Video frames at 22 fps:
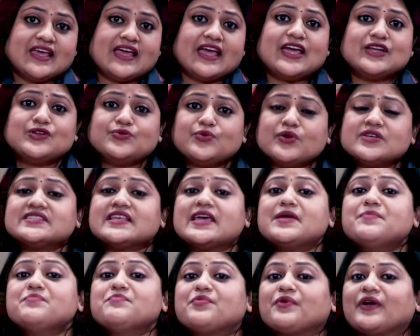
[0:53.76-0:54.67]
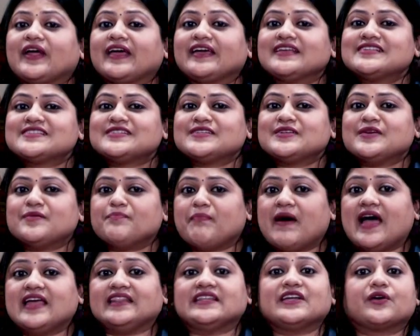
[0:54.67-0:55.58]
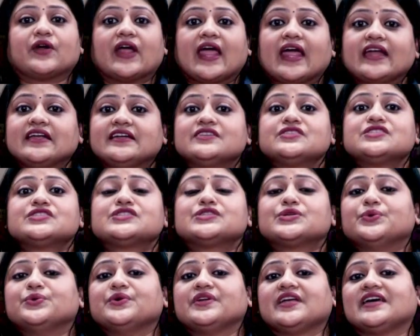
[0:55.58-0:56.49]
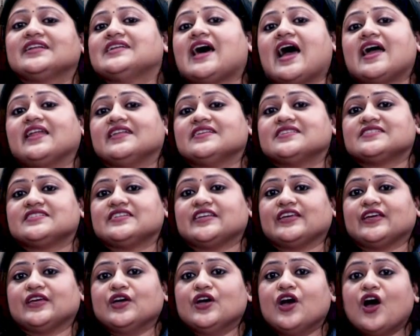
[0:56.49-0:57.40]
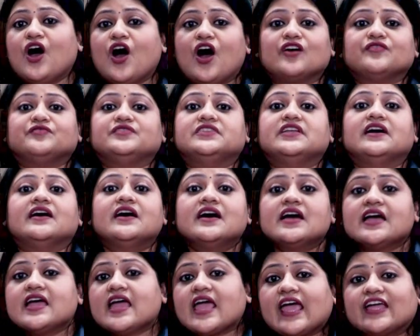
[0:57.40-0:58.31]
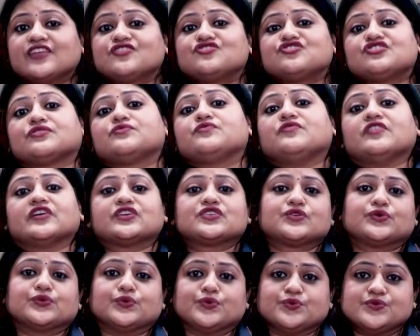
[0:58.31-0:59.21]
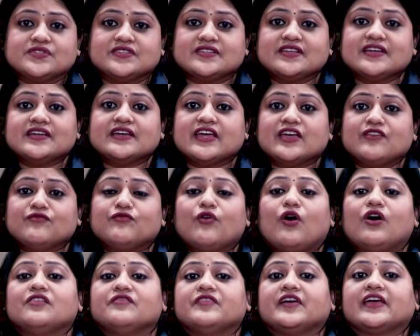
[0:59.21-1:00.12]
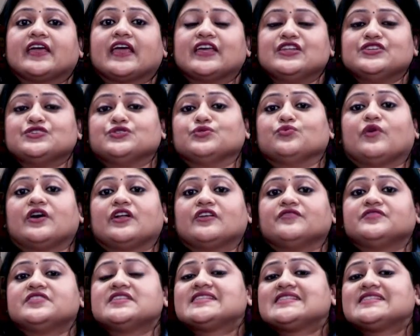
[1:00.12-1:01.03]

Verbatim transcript: it was embraced by the radiant Surya dynasty of the Ikshavakus, evolving into one of the